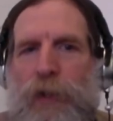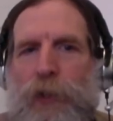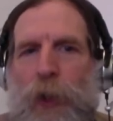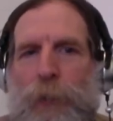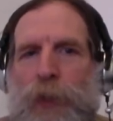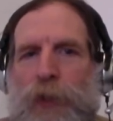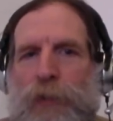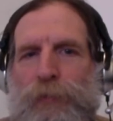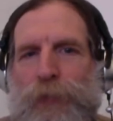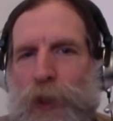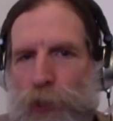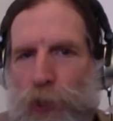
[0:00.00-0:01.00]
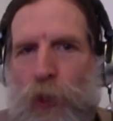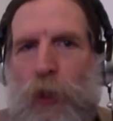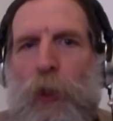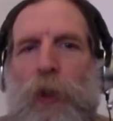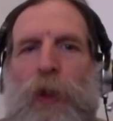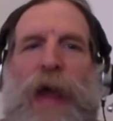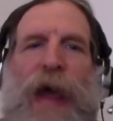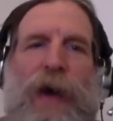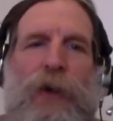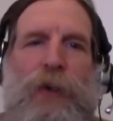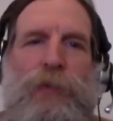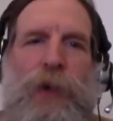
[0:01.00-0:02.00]
corporate control
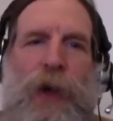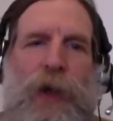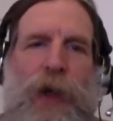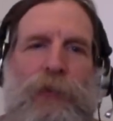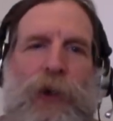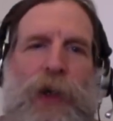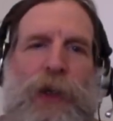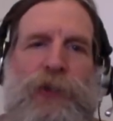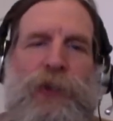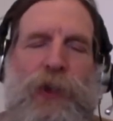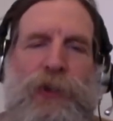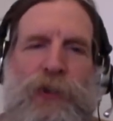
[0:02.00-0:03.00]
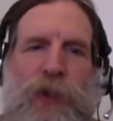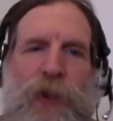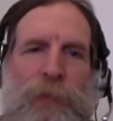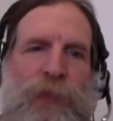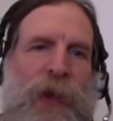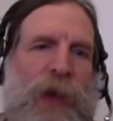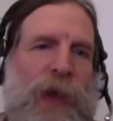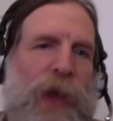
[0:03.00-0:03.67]
out of our governing system.